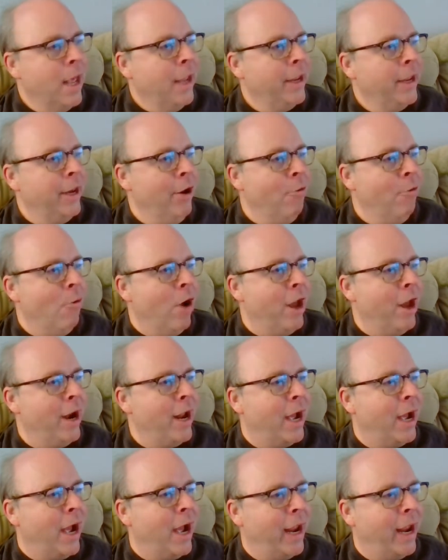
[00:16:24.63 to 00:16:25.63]
You know
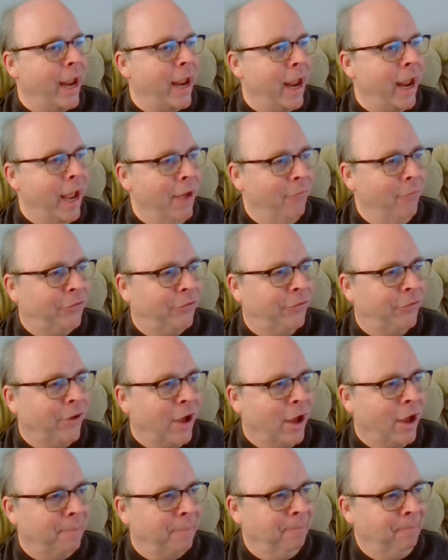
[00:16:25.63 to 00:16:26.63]
what? I have
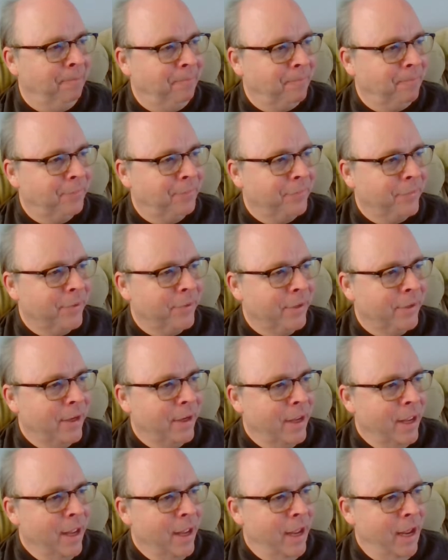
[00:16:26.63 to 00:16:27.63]
some,
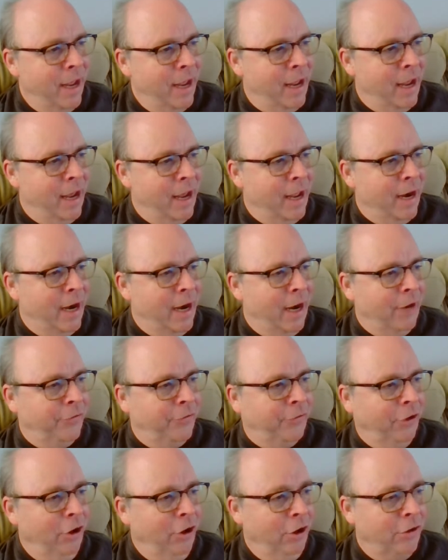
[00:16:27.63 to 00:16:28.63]
and I
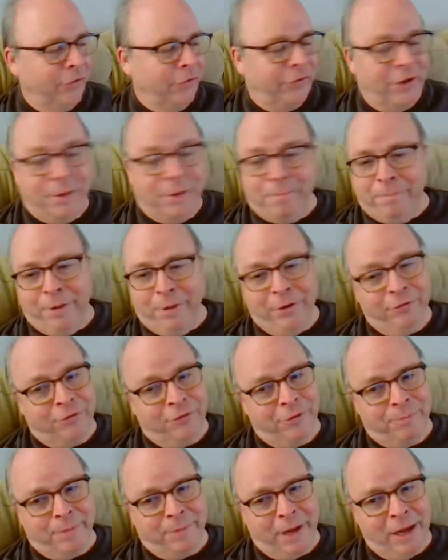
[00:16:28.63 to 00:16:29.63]
started to see a
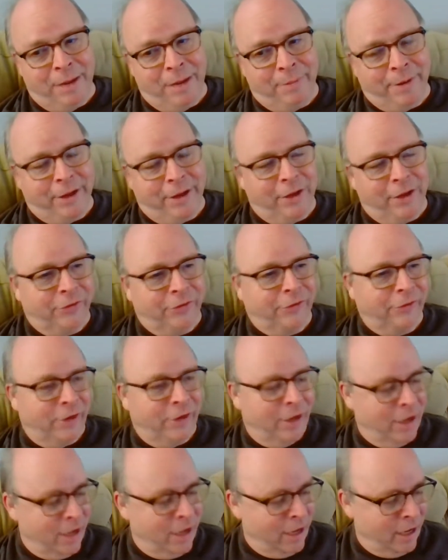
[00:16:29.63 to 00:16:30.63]
bunch of babies
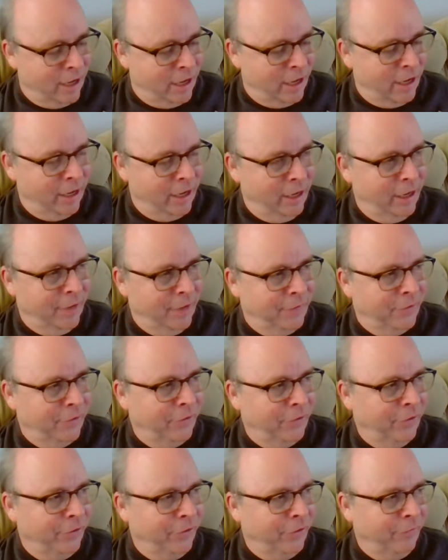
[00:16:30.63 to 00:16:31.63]
in
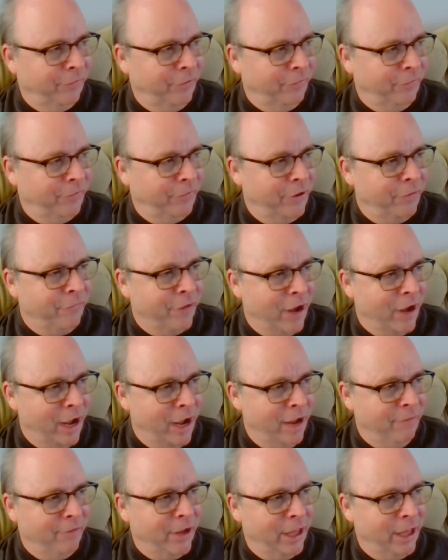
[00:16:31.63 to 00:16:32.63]
the
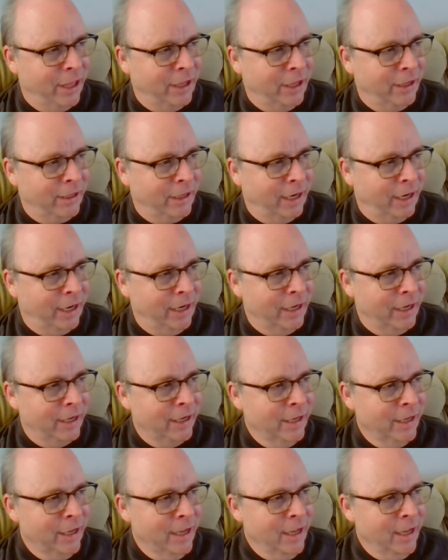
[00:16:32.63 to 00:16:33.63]
55-gallon tank,
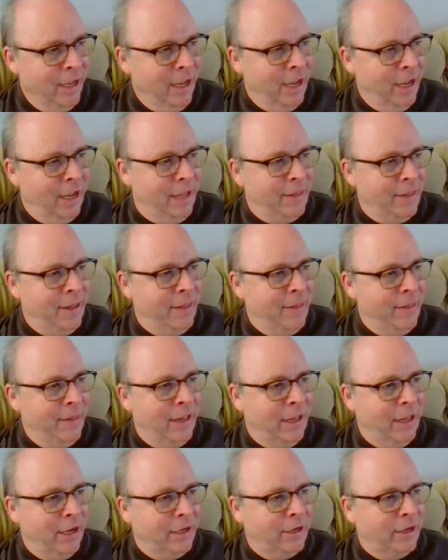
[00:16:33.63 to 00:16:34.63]
and then
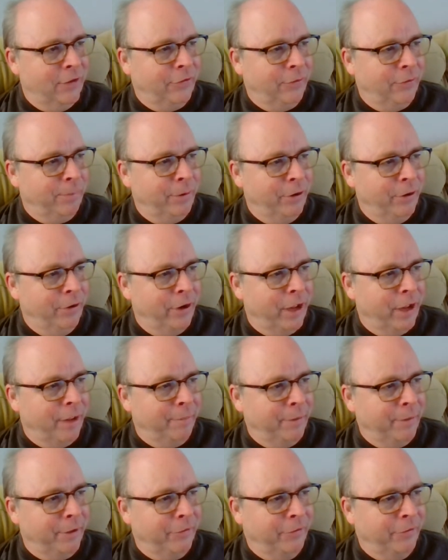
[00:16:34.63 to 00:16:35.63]
they like disappeared
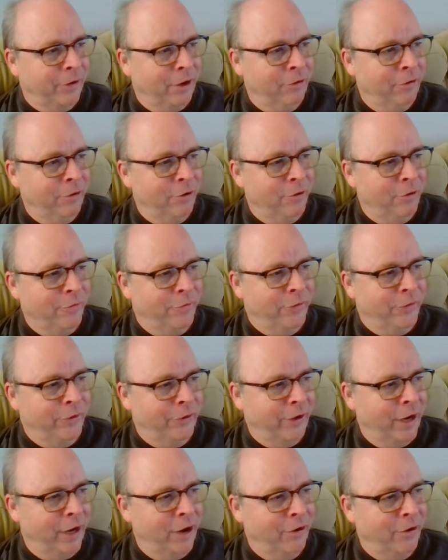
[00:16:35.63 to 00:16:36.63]
on me. So I don't know if
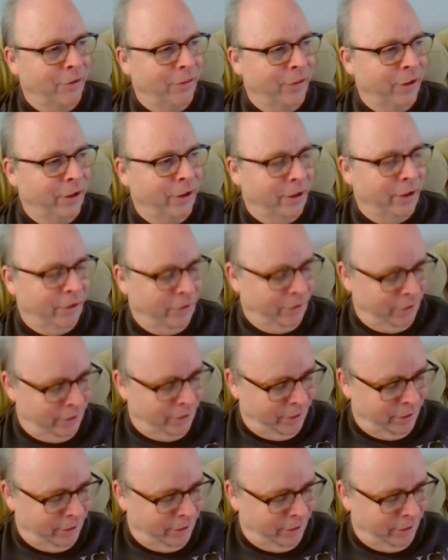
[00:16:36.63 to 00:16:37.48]
they're down in the.